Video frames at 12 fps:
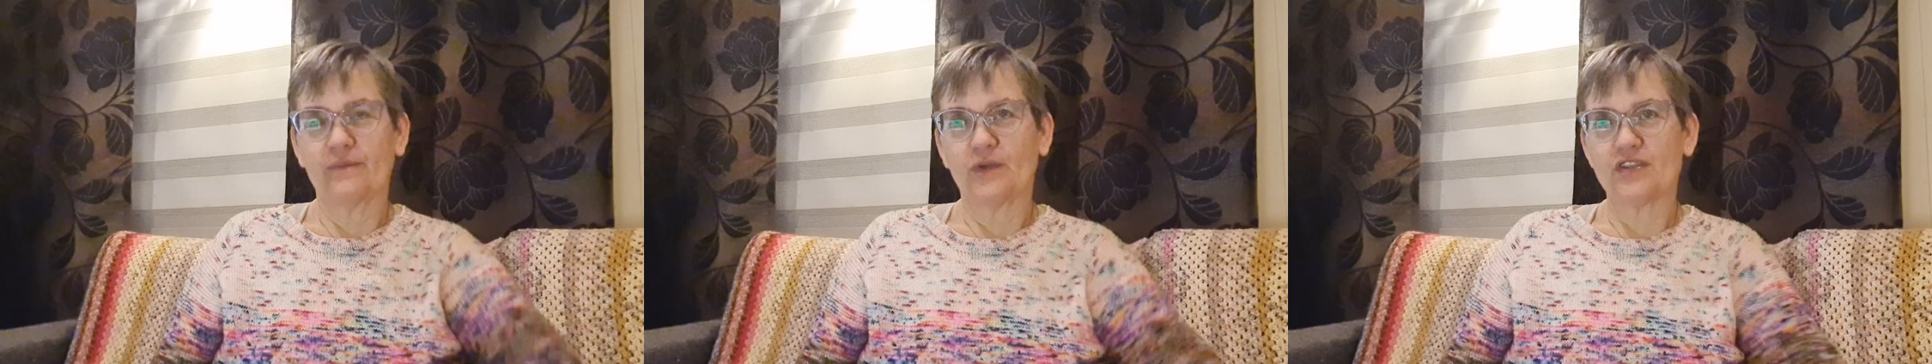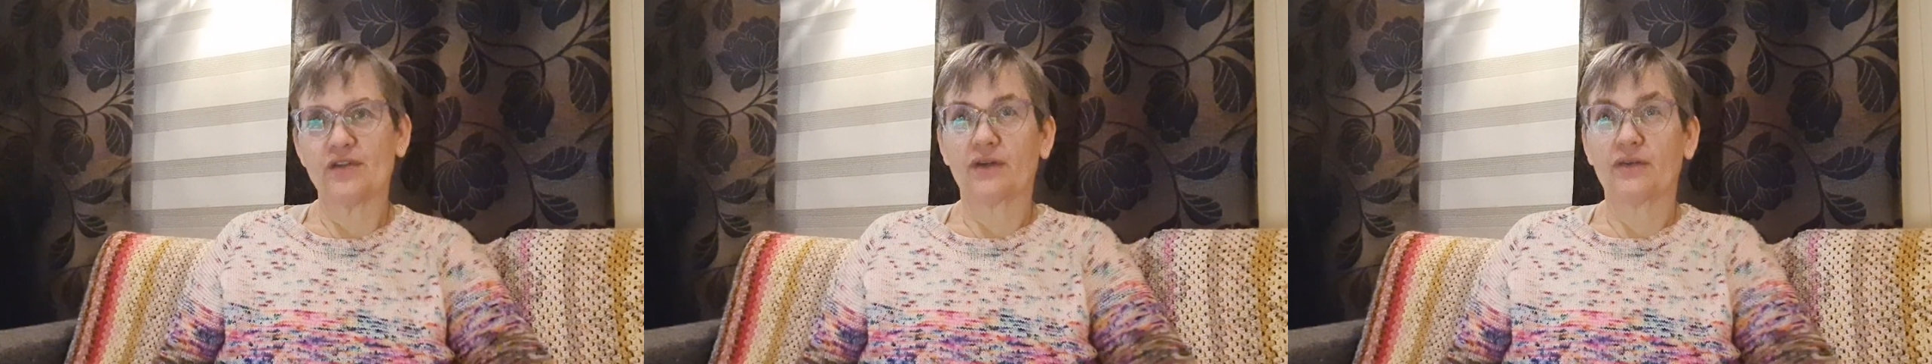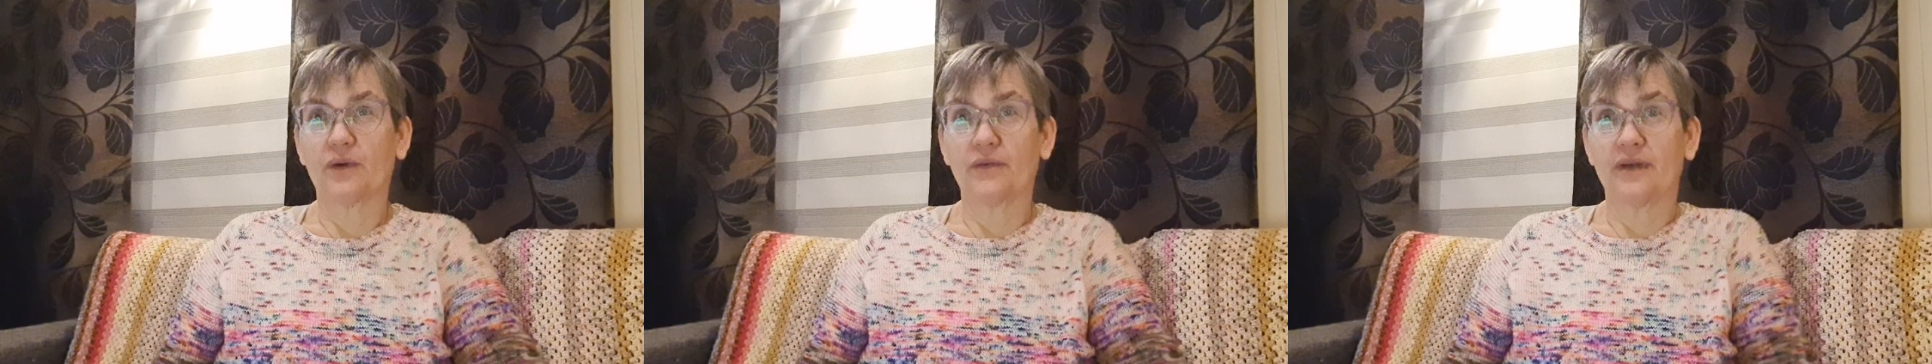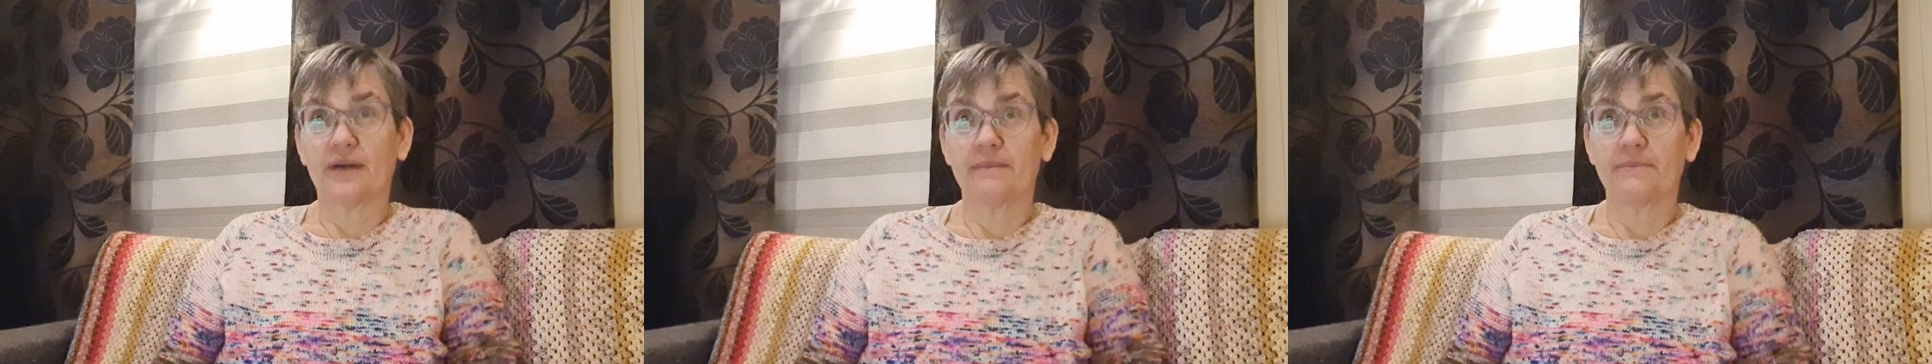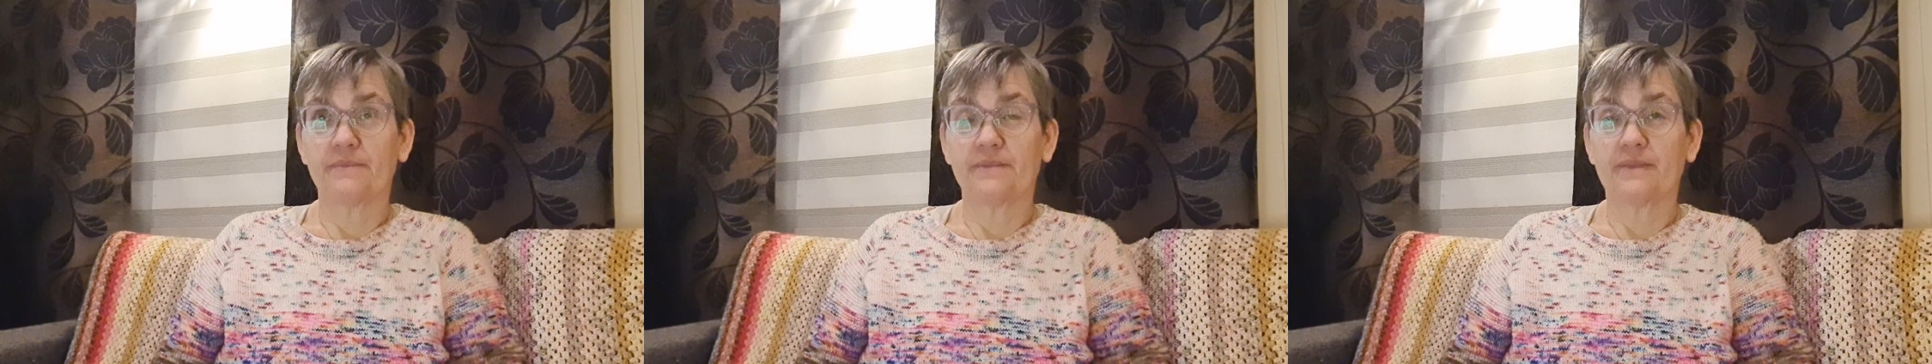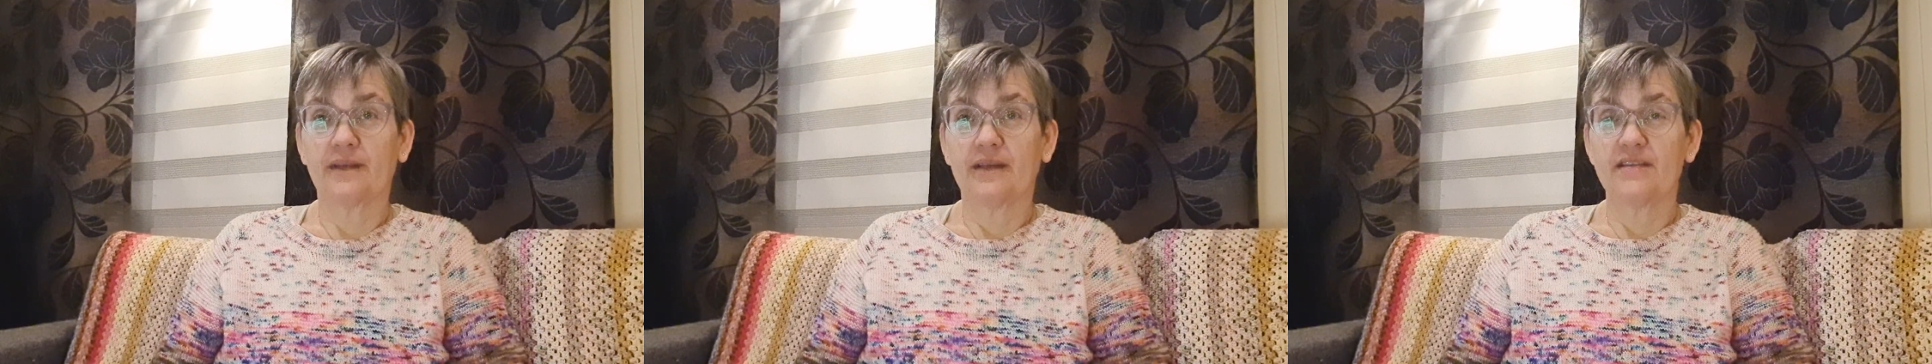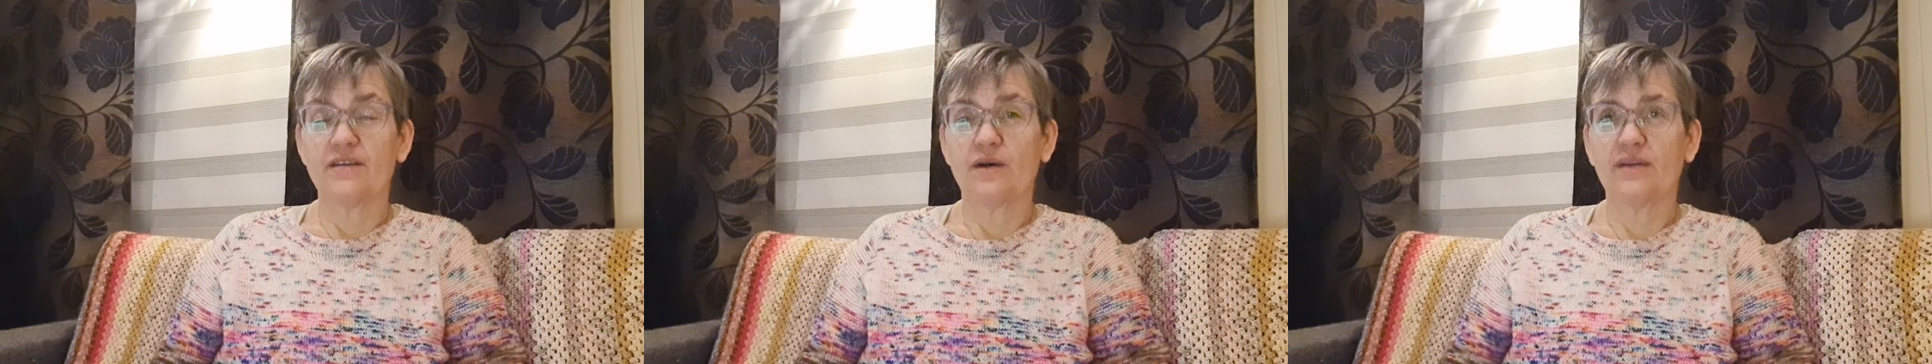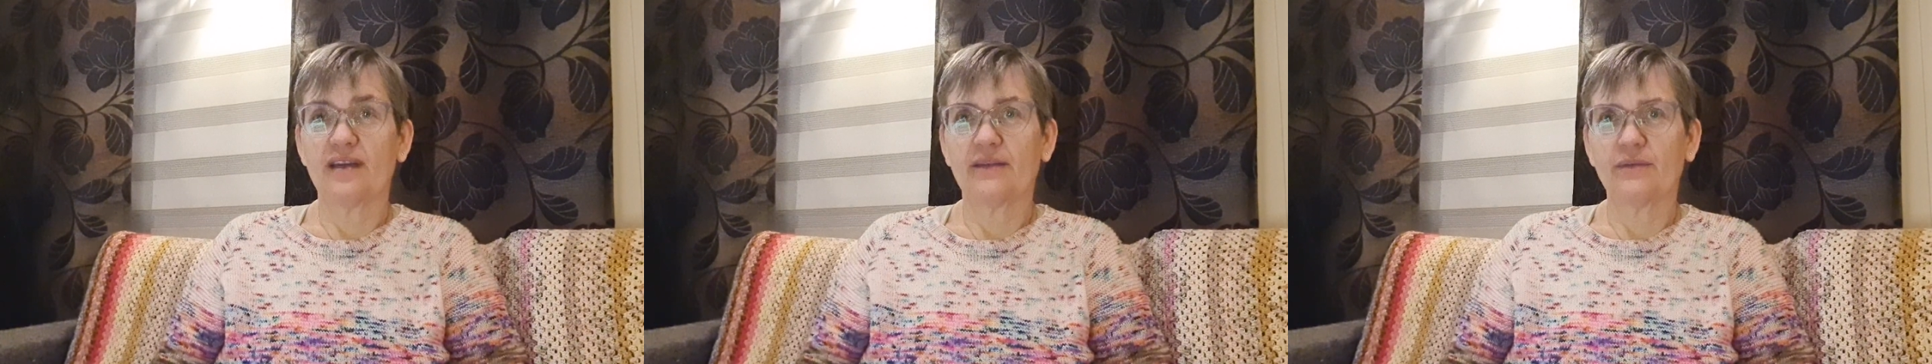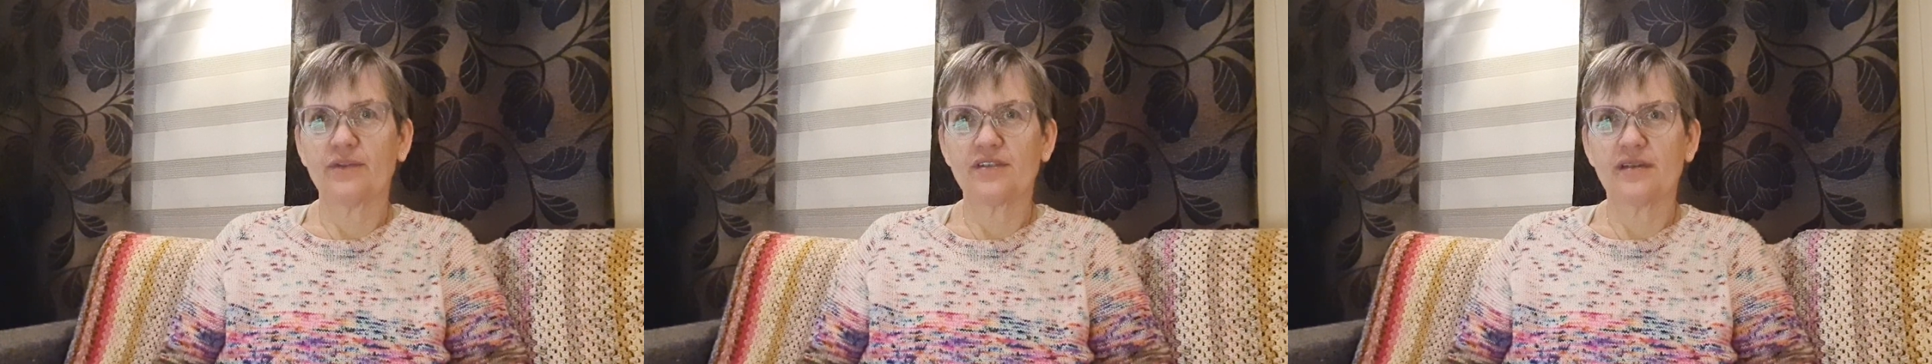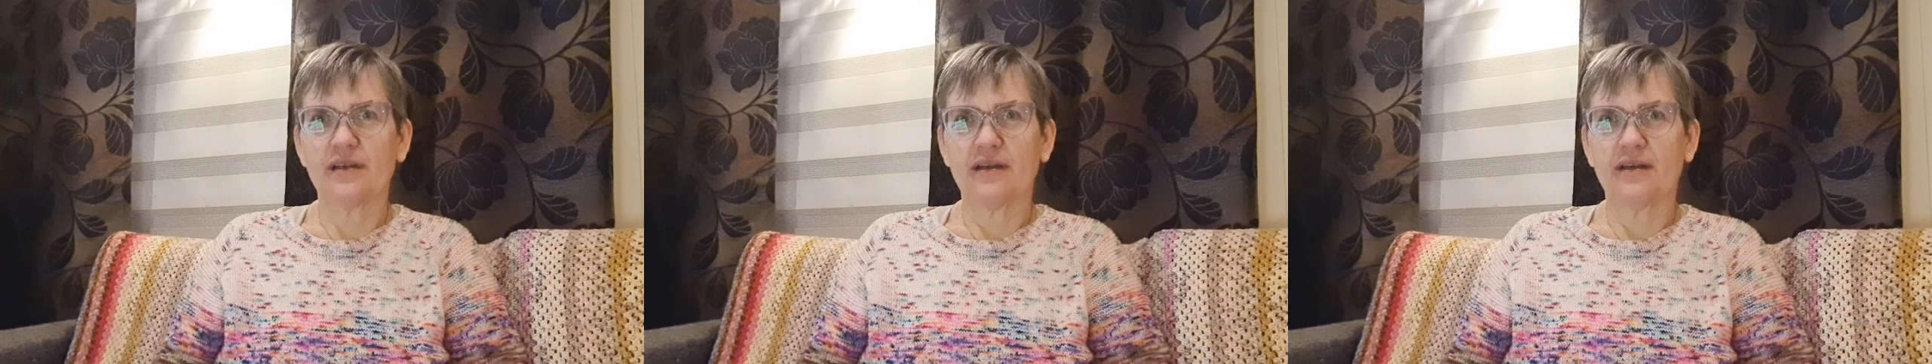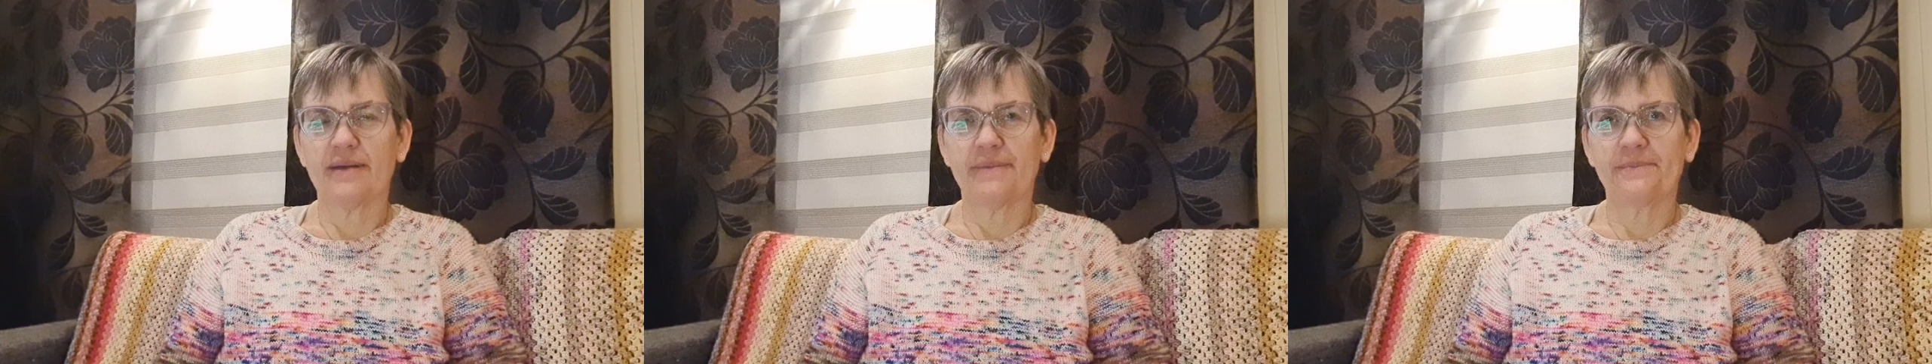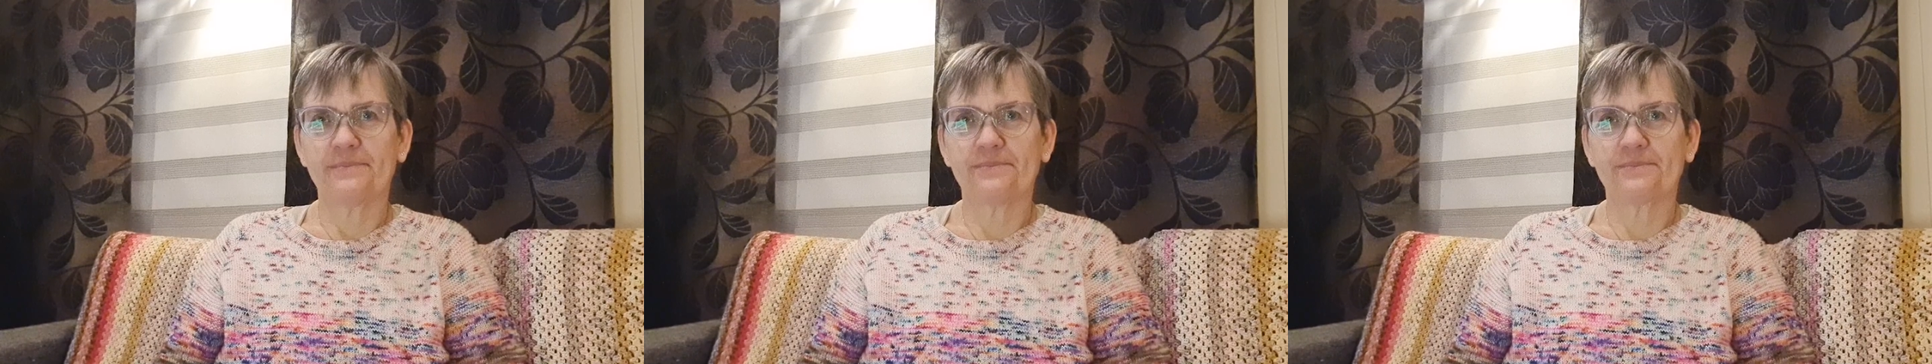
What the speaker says: was knocked over. So that was a